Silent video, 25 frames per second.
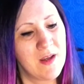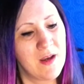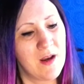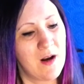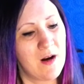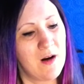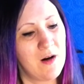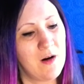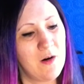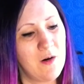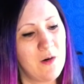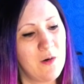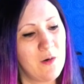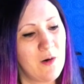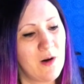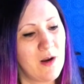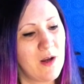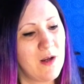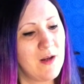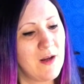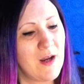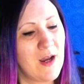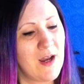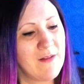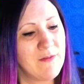I
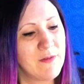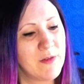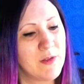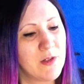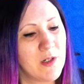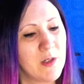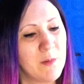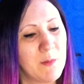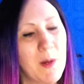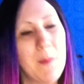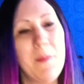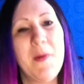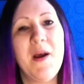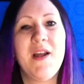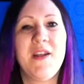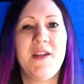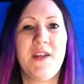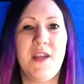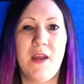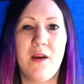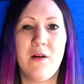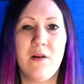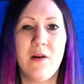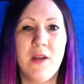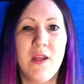haven't got it on my pad
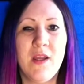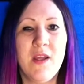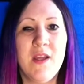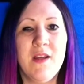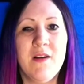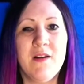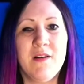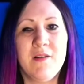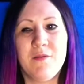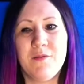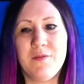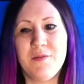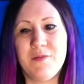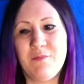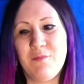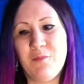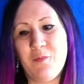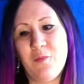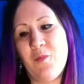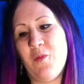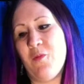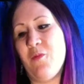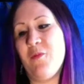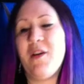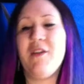now.
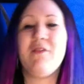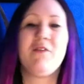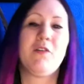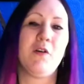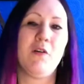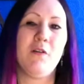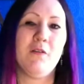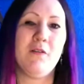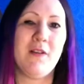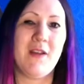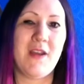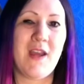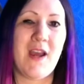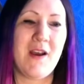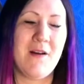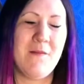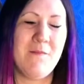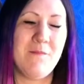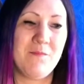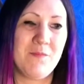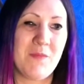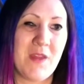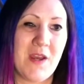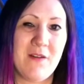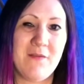We've got
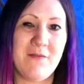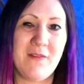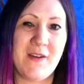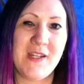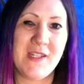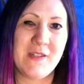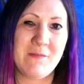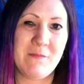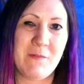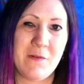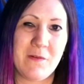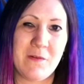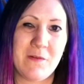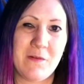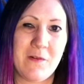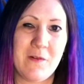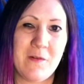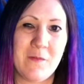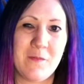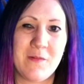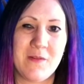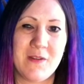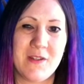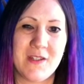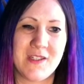a Facebook
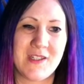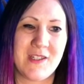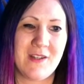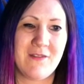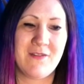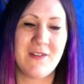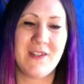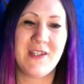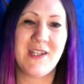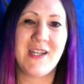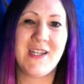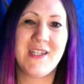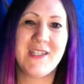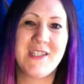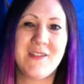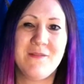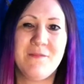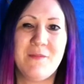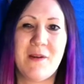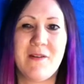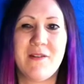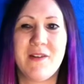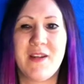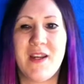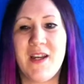group, this lovely lady
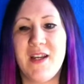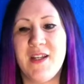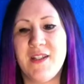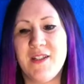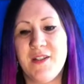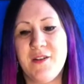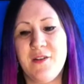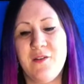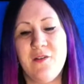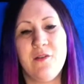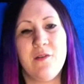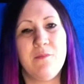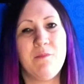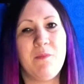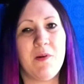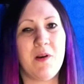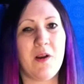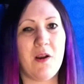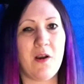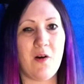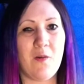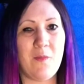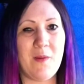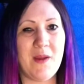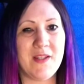Marianne who
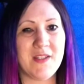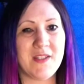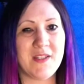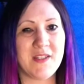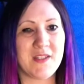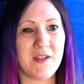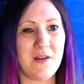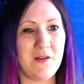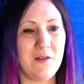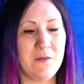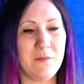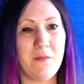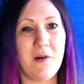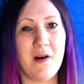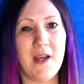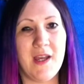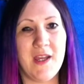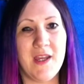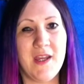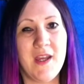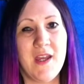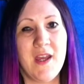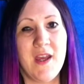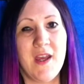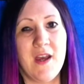comments on my
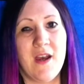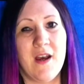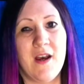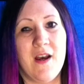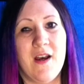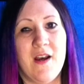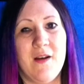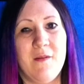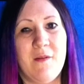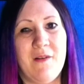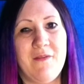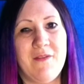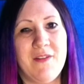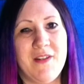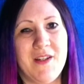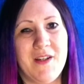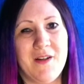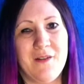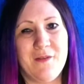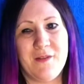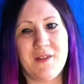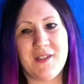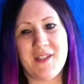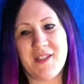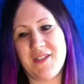
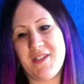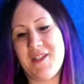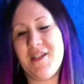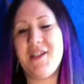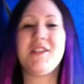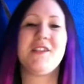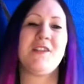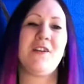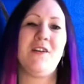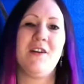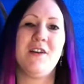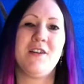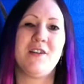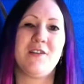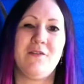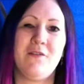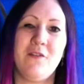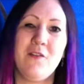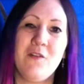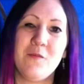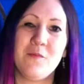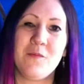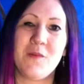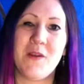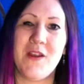videos. She started a
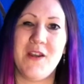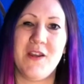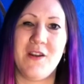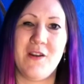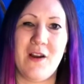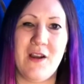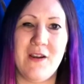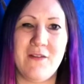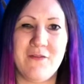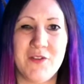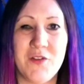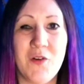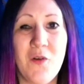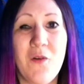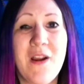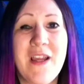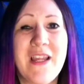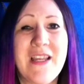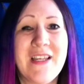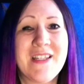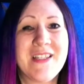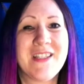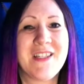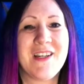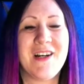group and I've
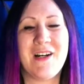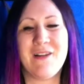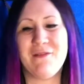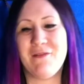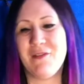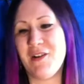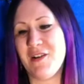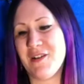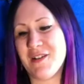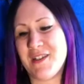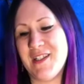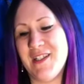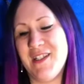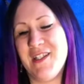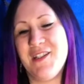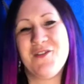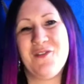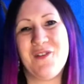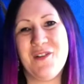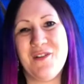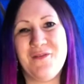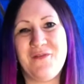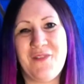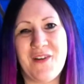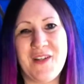joined. I've reluctantly
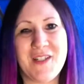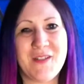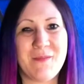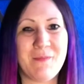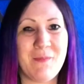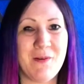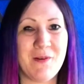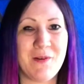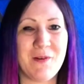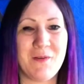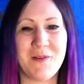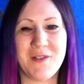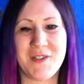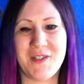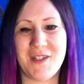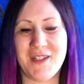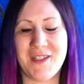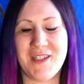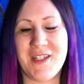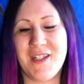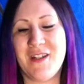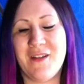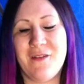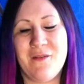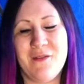joined Facebook, which I
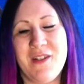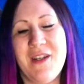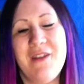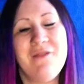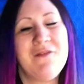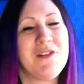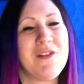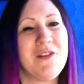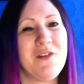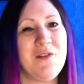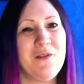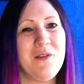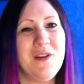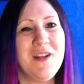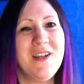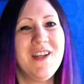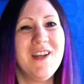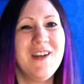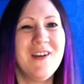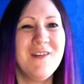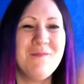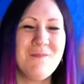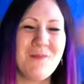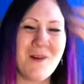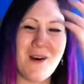said I would never do,
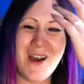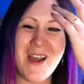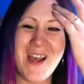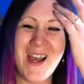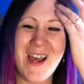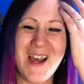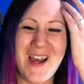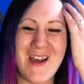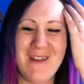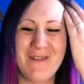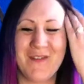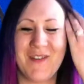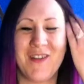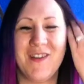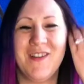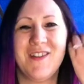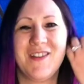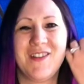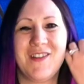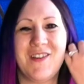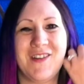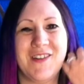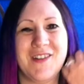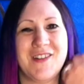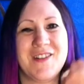but I have done
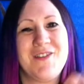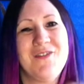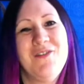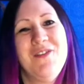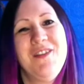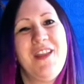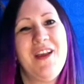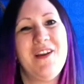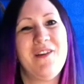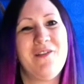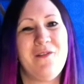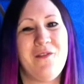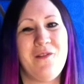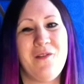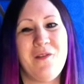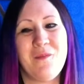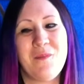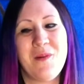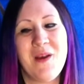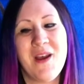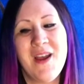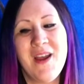so I could join that group.